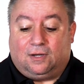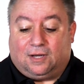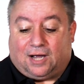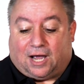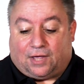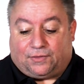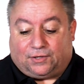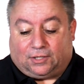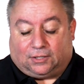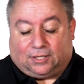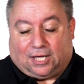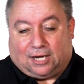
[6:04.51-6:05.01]
I
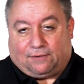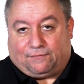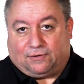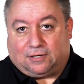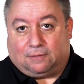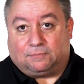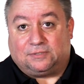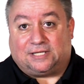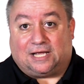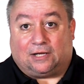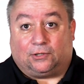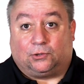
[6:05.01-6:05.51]
think a lot of it
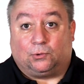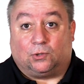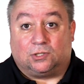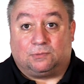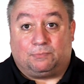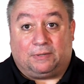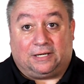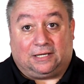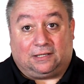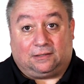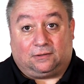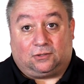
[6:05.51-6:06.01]
comes down to us
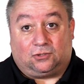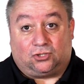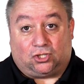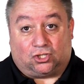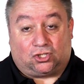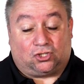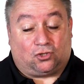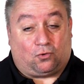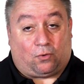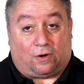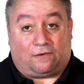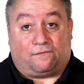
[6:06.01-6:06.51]
being,
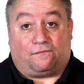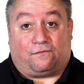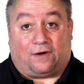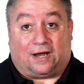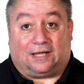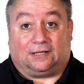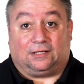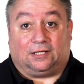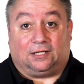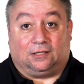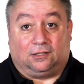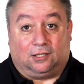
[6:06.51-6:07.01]
just quite
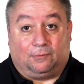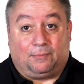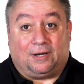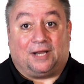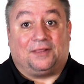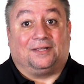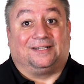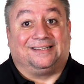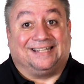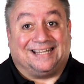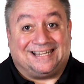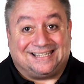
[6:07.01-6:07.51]
frankly, a little bit on
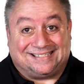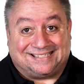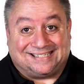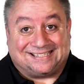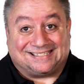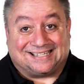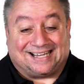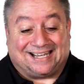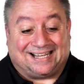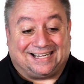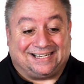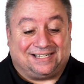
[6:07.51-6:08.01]
the lazy
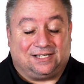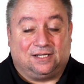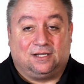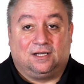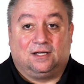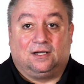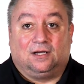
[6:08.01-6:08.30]
side,